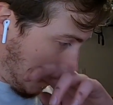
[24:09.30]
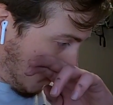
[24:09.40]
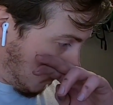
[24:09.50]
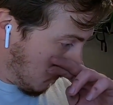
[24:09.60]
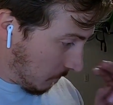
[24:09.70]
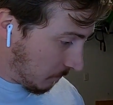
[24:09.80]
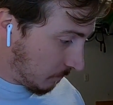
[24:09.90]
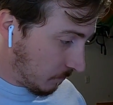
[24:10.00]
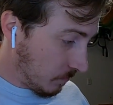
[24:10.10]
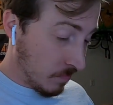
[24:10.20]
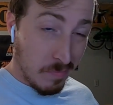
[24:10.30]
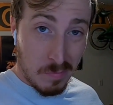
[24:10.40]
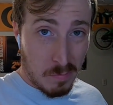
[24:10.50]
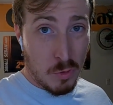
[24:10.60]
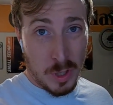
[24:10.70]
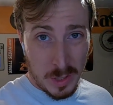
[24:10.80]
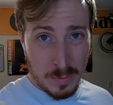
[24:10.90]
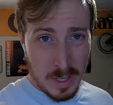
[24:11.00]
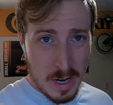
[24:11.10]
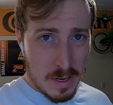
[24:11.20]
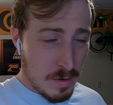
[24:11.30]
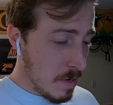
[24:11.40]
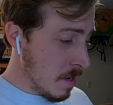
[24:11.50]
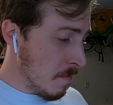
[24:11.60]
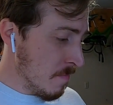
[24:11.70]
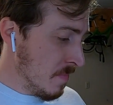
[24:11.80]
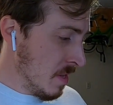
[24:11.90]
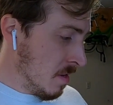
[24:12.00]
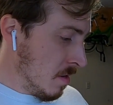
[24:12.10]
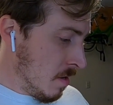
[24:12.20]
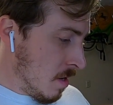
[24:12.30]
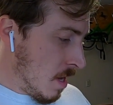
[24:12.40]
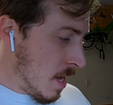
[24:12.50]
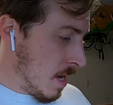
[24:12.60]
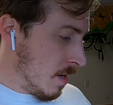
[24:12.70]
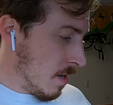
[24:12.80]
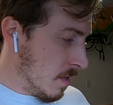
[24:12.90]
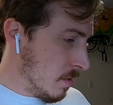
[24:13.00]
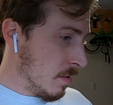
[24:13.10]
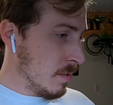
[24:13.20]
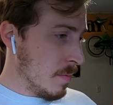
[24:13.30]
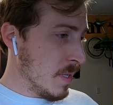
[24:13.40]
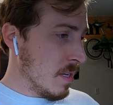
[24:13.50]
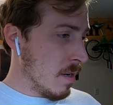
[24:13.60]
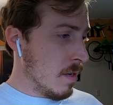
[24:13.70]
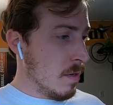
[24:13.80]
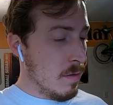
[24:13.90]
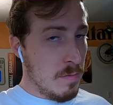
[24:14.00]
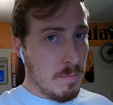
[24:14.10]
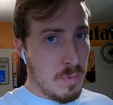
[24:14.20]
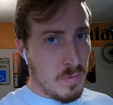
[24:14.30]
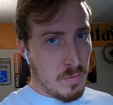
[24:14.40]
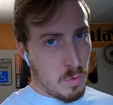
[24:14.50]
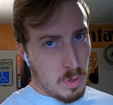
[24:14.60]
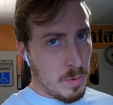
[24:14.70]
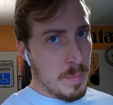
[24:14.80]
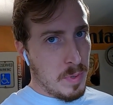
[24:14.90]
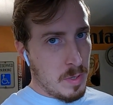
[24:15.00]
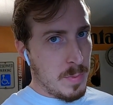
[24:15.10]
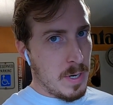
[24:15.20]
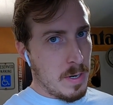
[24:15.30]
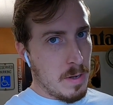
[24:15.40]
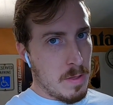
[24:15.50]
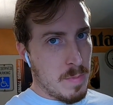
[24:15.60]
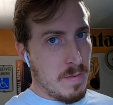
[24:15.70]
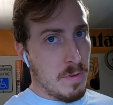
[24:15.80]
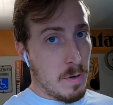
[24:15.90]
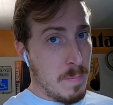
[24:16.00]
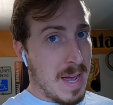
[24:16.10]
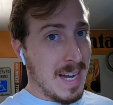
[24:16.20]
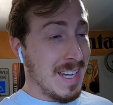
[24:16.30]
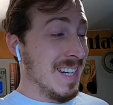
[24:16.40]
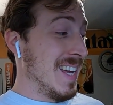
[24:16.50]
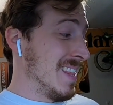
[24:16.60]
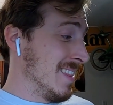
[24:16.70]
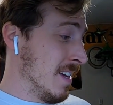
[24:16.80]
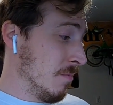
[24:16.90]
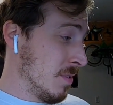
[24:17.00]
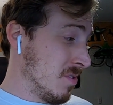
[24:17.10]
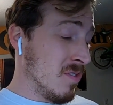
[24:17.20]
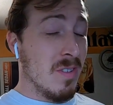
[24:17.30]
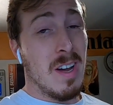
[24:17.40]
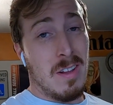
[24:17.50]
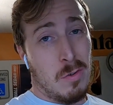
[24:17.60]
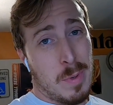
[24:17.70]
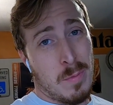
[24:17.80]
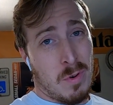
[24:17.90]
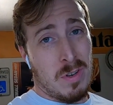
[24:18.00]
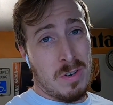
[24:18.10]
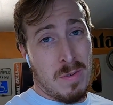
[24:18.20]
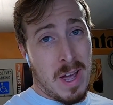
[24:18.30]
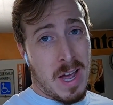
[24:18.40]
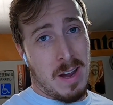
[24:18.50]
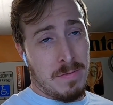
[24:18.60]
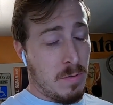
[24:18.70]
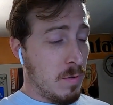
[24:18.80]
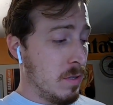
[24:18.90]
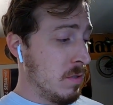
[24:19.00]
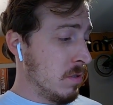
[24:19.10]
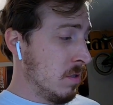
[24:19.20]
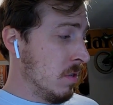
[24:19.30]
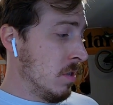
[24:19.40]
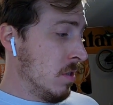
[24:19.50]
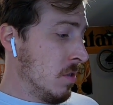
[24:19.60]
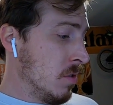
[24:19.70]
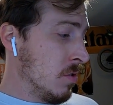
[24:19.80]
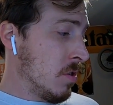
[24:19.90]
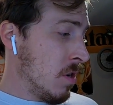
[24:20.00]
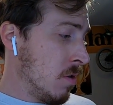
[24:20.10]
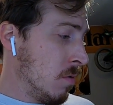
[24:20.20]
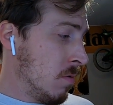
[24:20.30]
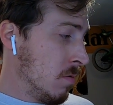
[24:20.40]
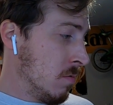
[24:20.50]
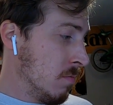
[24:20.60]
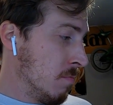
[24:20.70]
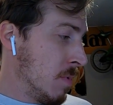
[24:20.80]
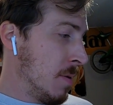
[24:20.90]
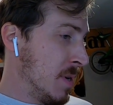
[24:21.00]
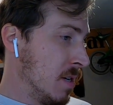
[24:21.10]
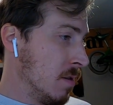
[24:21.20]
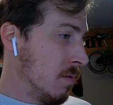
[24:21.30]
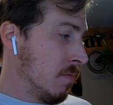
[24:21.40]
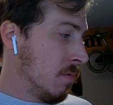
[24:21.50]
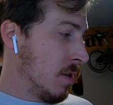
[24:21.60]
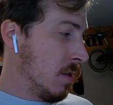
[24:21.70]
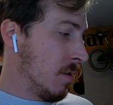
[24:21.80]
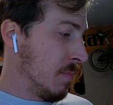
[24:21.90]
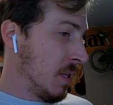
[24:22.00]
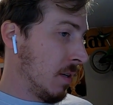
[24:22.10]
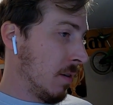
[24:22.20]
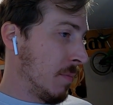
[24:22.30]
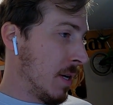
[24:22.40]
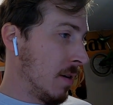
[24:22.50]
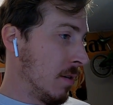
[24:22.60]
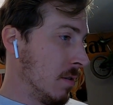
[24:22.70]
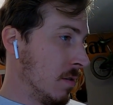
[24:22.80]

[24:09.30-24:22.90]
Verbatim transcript: a lot of drilling we gotta do now. And uh, this needs to be done before we put the body on the muffler and pack it, and then we've still got a little bit more to do afterwards. So, maybe, now that I'm thinking about it.